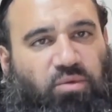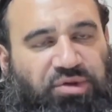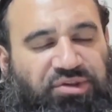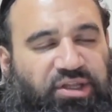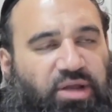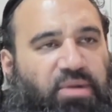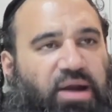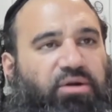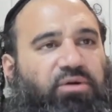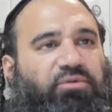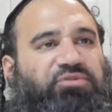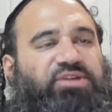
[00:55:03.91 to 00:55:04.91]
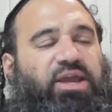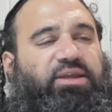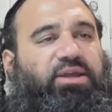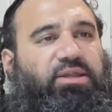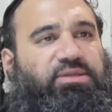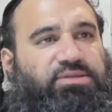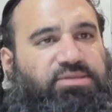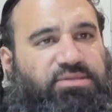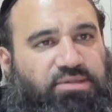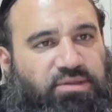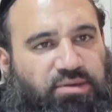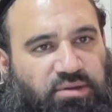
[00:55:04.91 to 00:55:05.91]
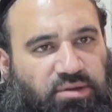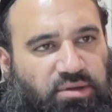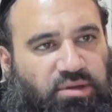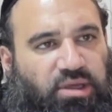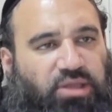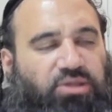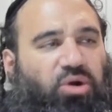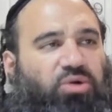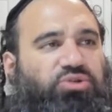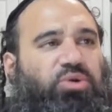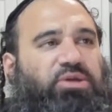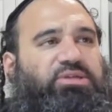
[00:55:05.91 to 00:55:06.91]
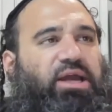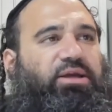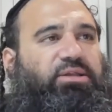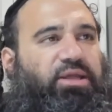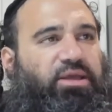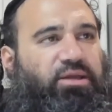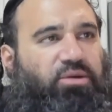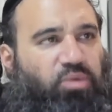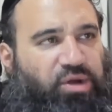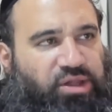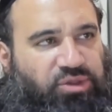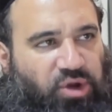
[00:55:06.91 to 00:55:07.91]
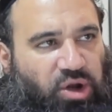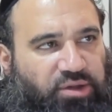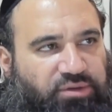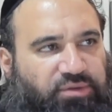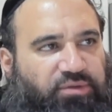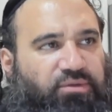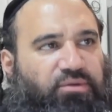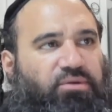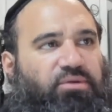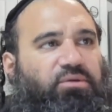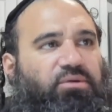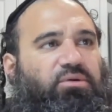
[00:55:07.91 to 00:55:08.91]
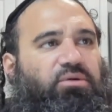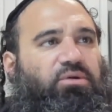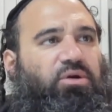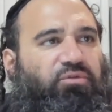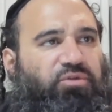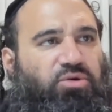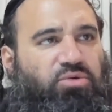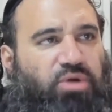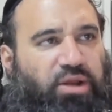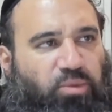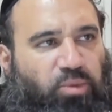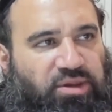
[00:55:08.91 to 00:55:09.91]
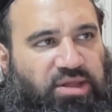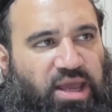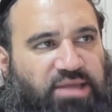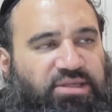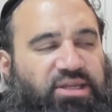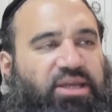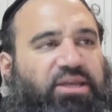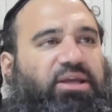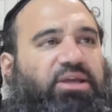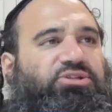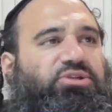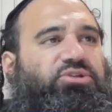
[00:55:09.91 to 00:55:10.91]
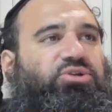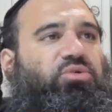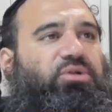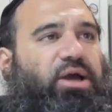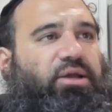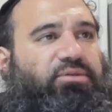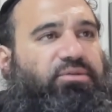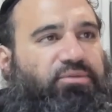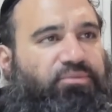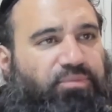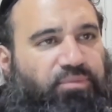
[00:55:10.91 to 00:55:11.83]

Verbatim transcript: within a matter of seconds, he told you exactly what he thought of you and whether he has any connection to you or not.